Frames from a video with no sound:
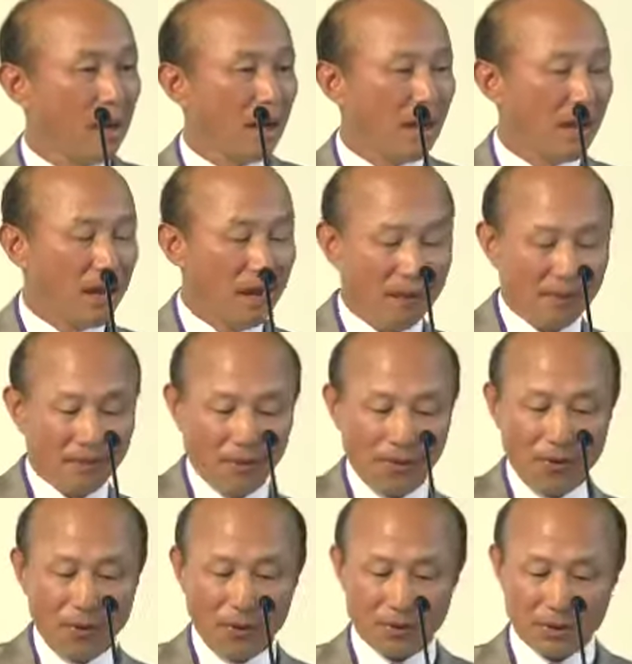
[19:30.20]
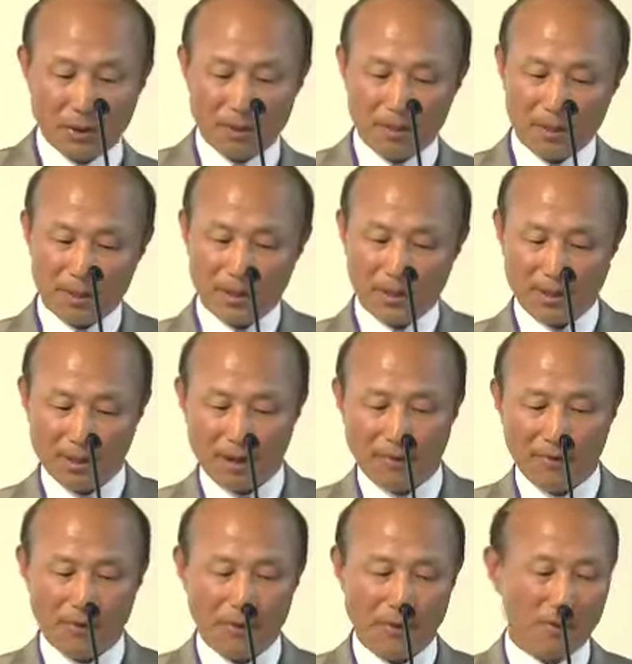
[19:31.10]
I have 4 summaries,
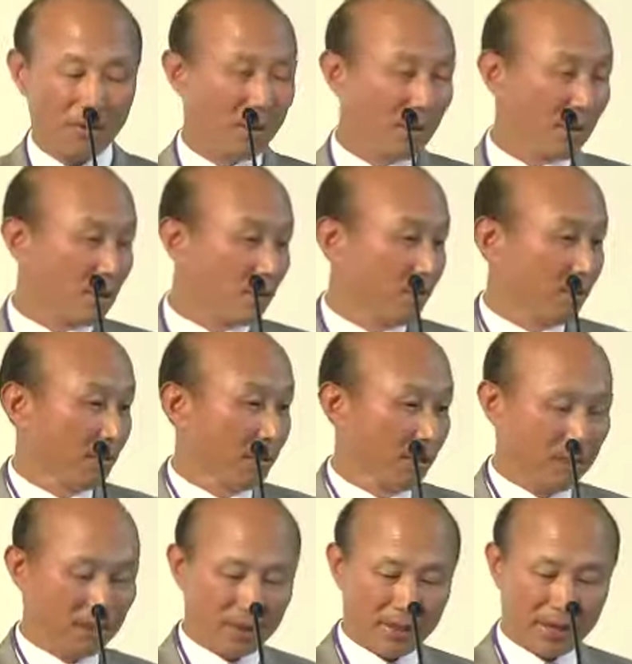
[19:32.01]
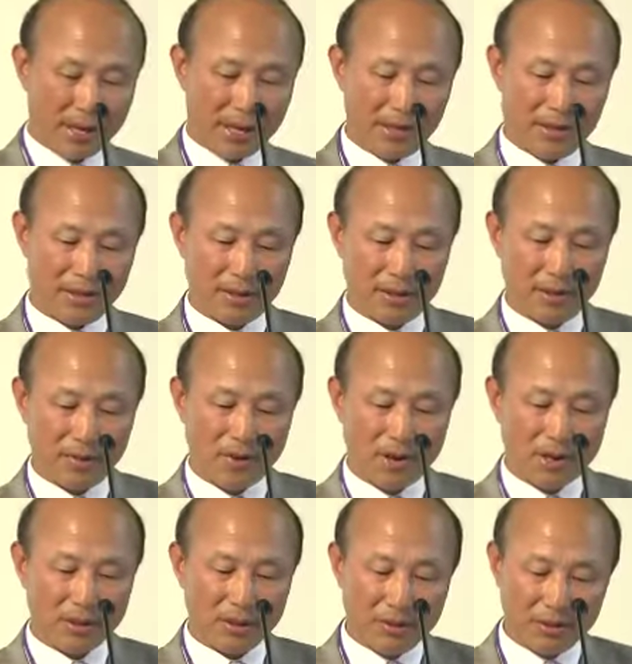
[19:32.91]
4 conclusions, and
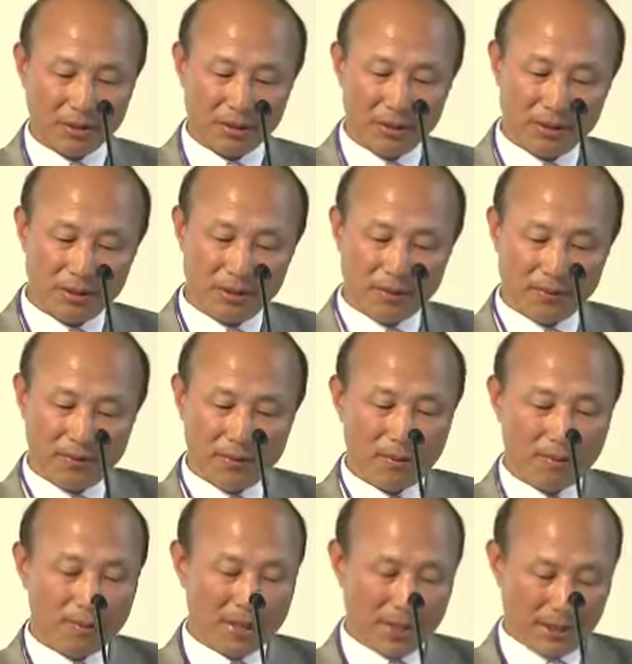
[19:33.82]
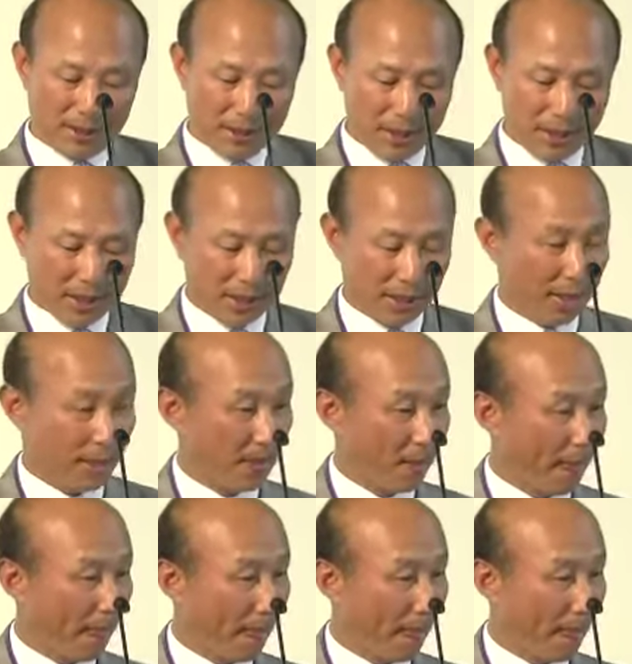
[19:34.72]
1 concerns from my study.